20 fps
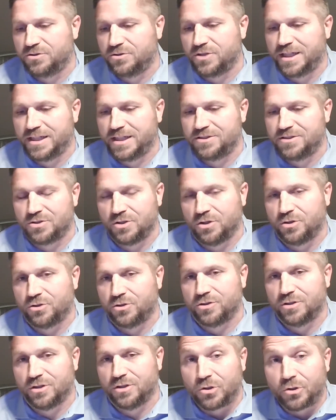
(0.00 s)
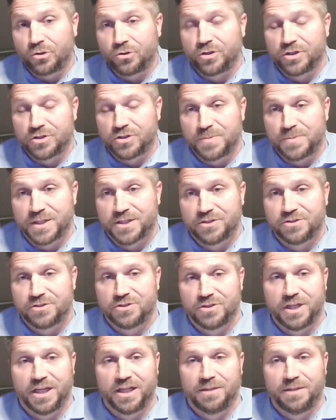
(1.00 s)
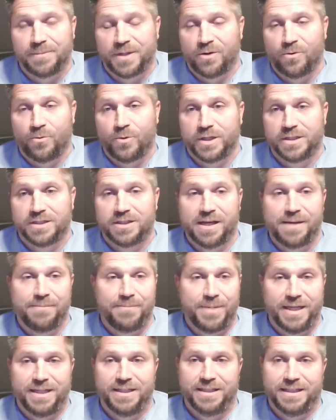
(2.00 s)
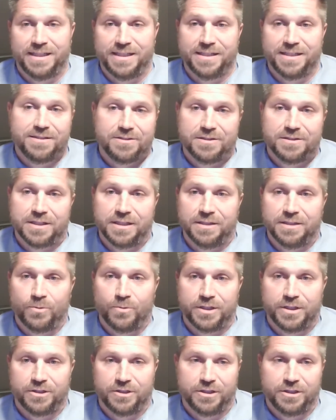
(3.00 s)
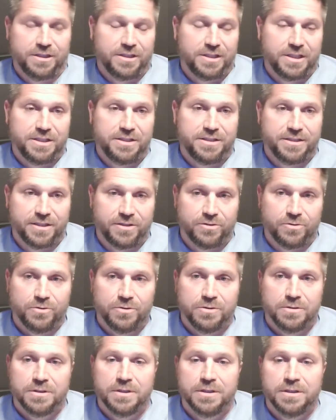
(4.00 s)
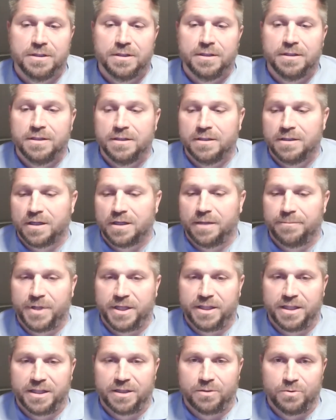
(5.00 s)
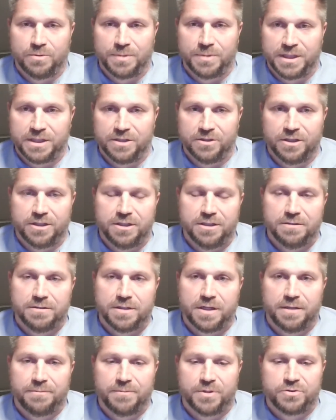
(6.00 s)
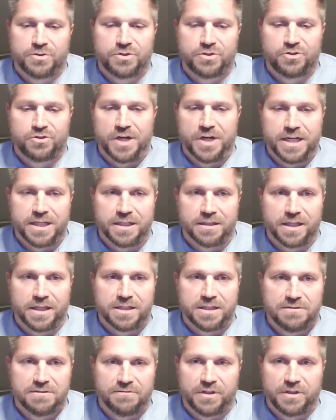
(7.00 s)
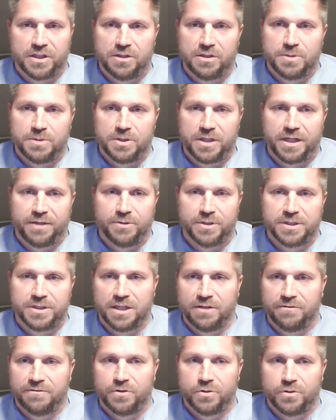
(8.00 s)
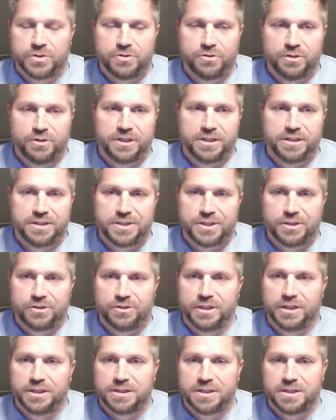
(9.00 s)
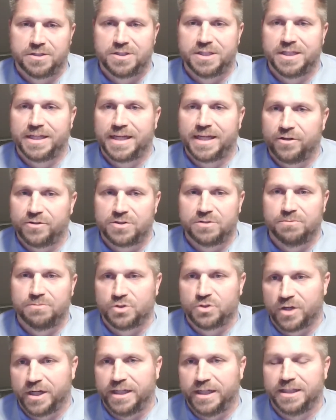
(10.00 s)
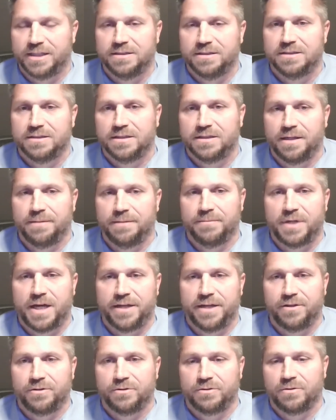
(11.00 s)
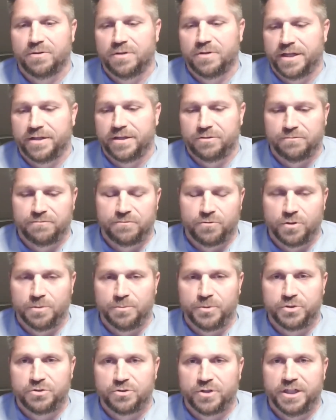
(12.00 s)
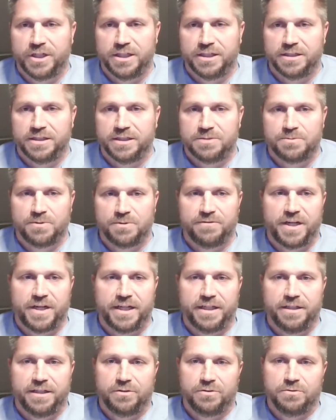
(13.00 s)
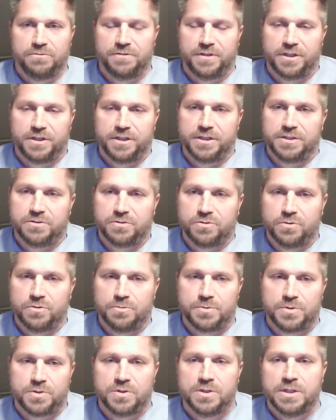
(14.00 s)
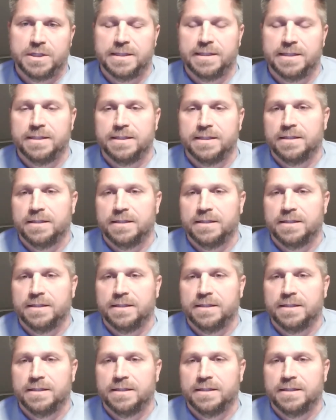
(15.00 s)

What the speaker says: try to just learn as much as you can about what campaigning is and what you're going to need to do. I think would be good. There's training that's available. I would tell folks who are considering to seek out some training, either formal training that's provided through various groups,